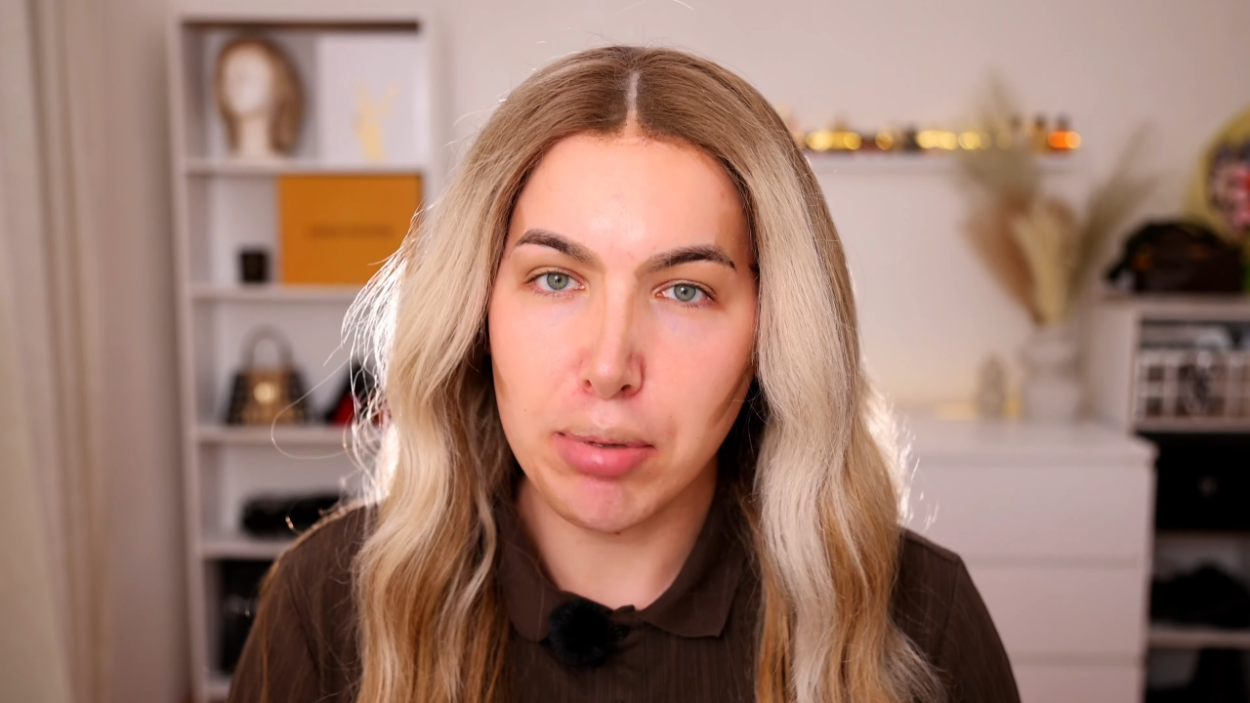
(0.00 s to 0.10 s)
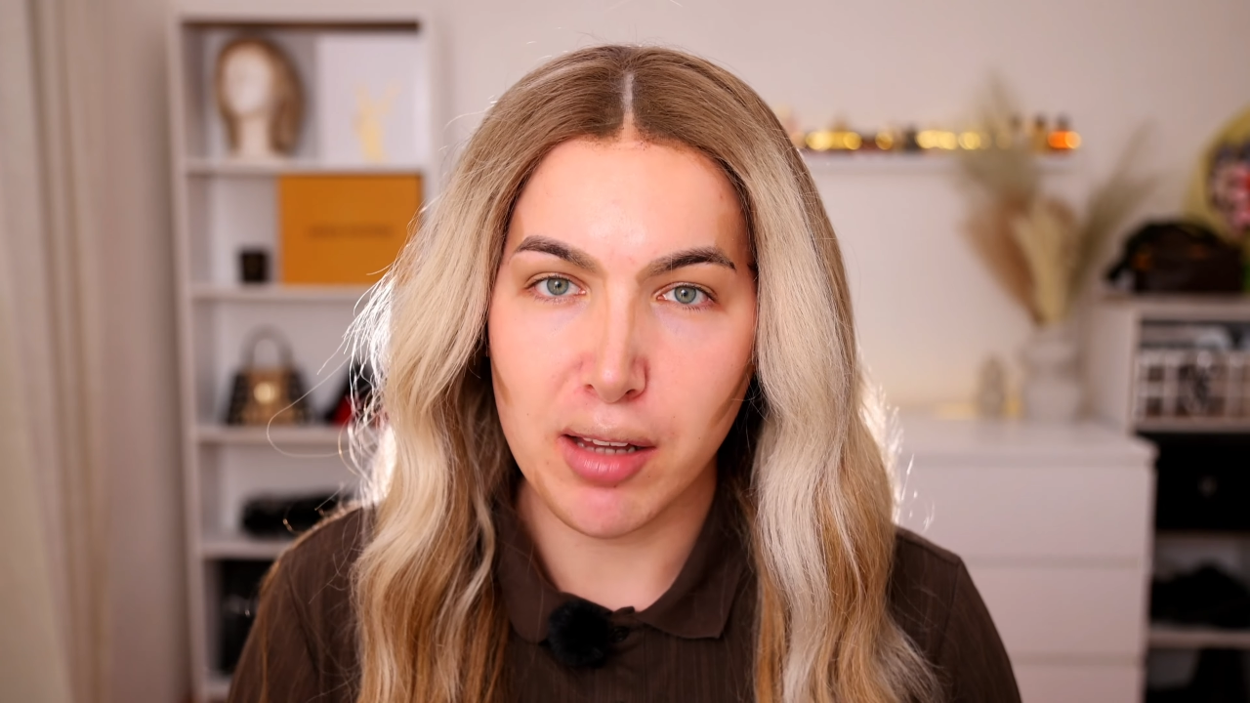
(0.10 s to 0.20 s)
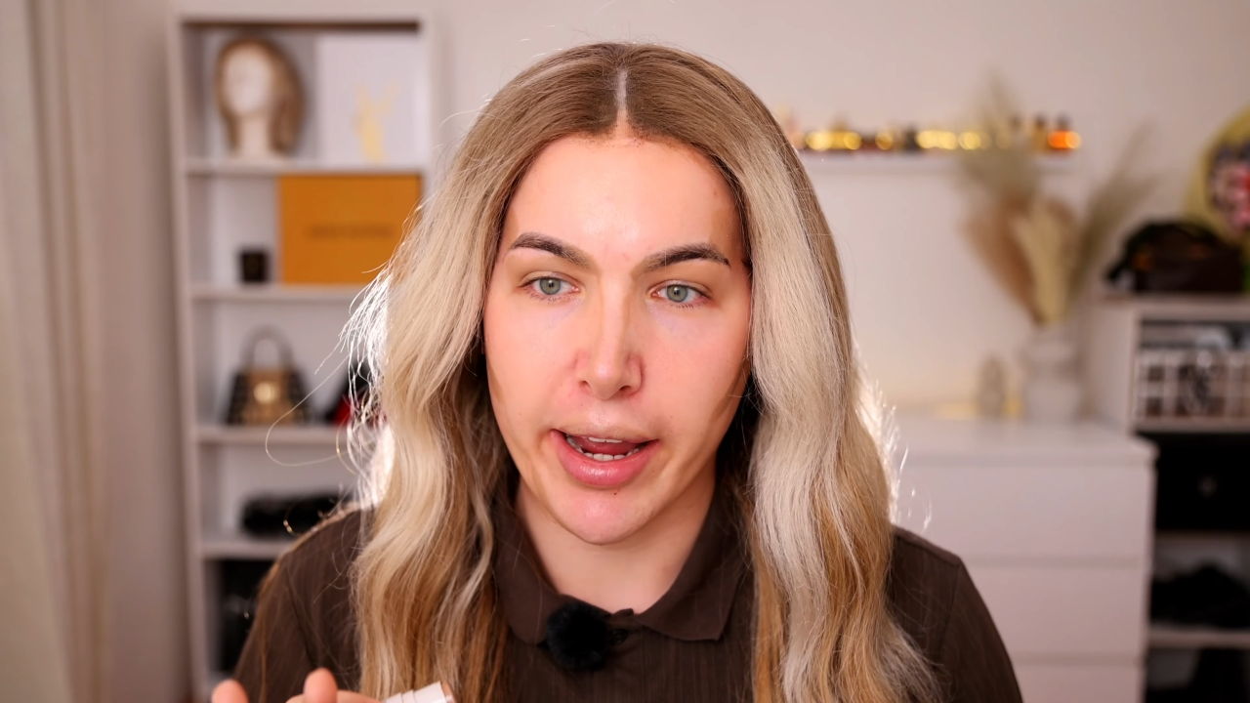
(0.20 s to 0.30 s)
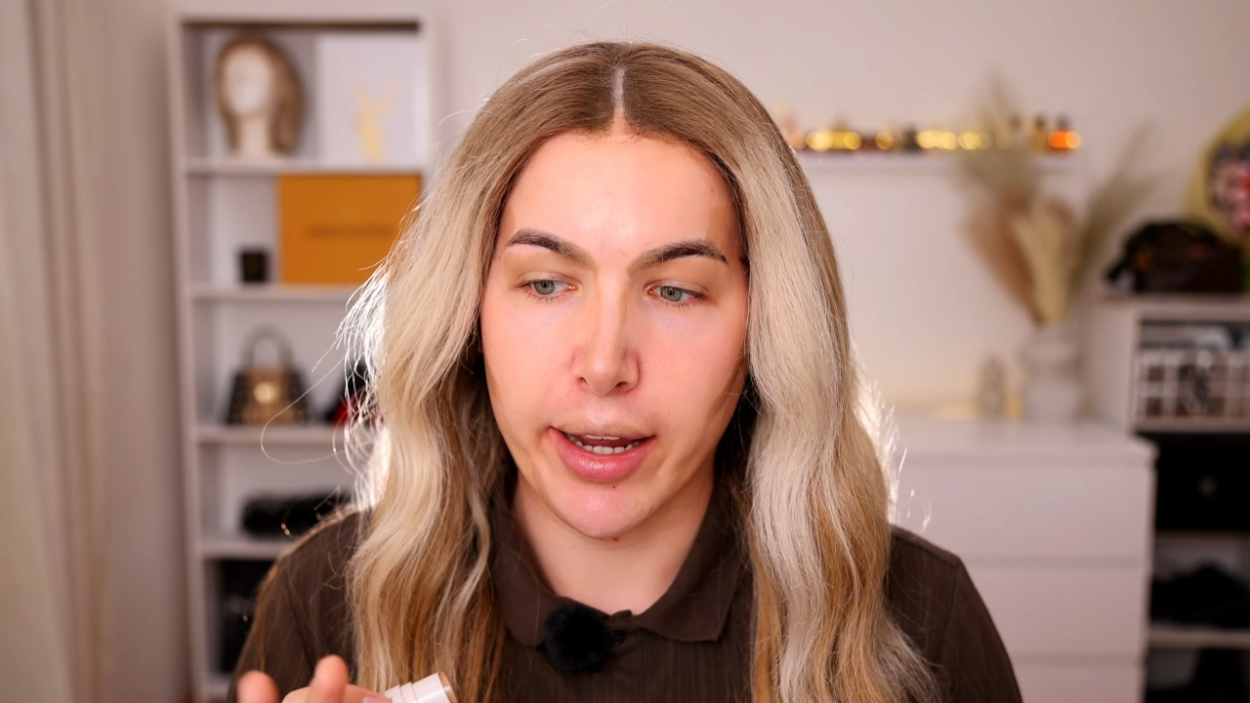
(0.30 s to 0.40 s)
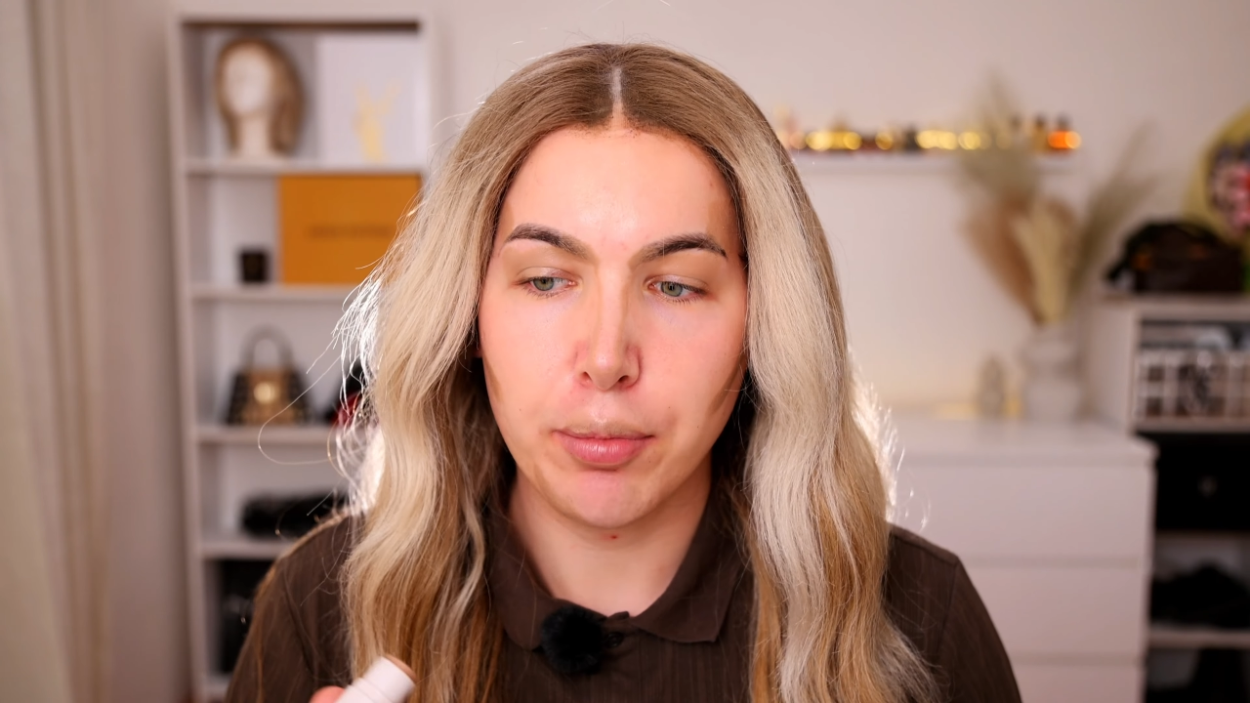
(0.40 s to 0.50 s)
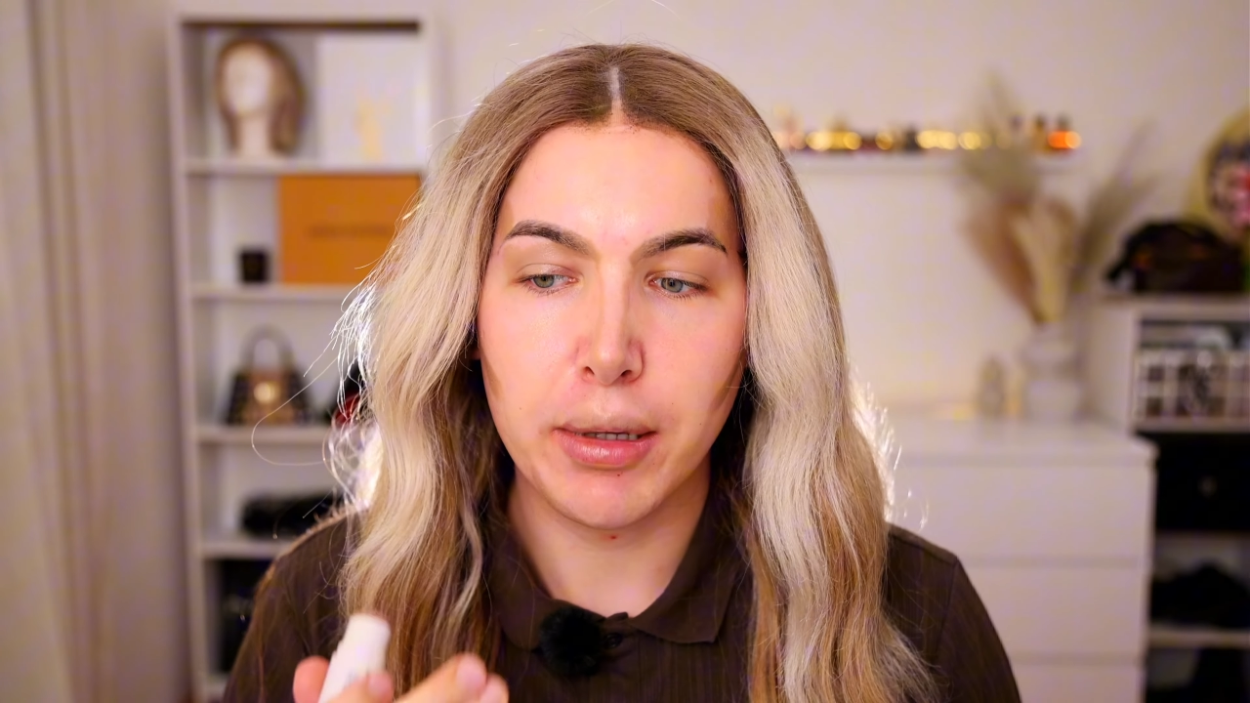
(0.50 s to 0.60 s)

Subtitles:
blank,